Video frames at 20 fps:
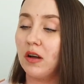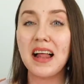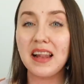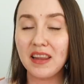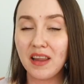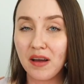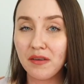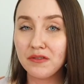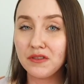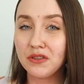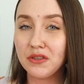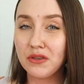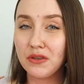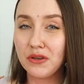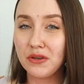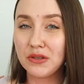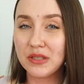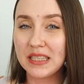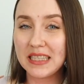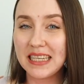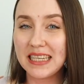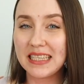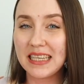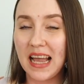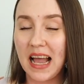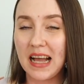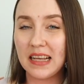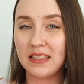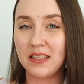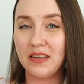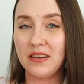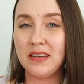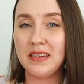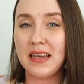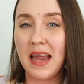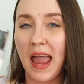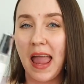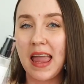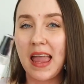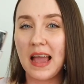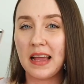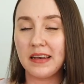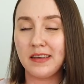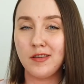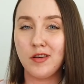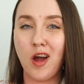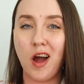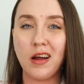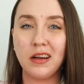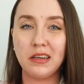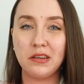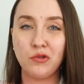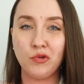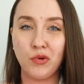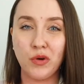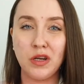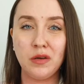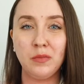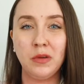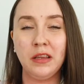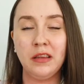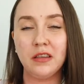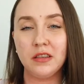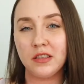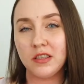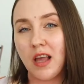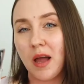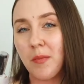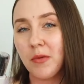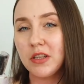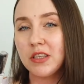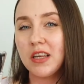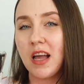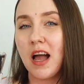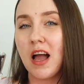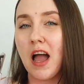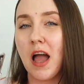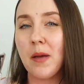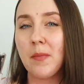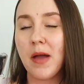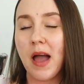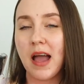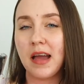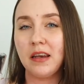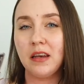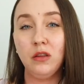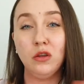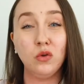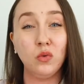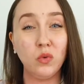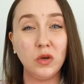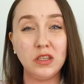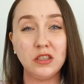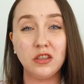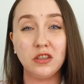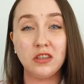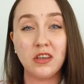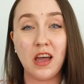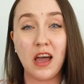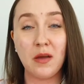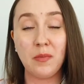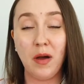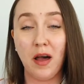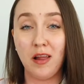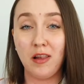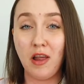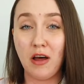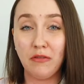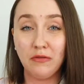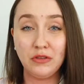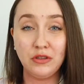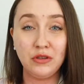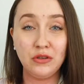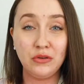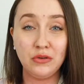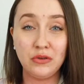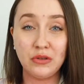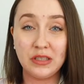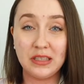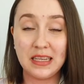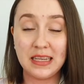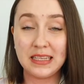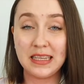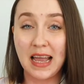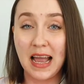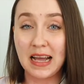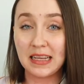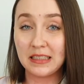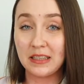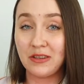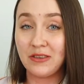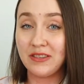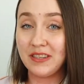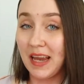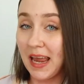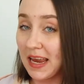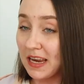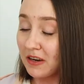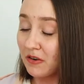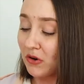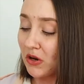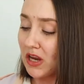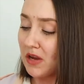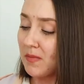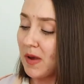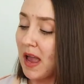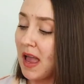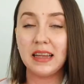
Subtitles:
I love to use this as a day and night cream in the summertime, and in the wintertime I love to use this as a day cream.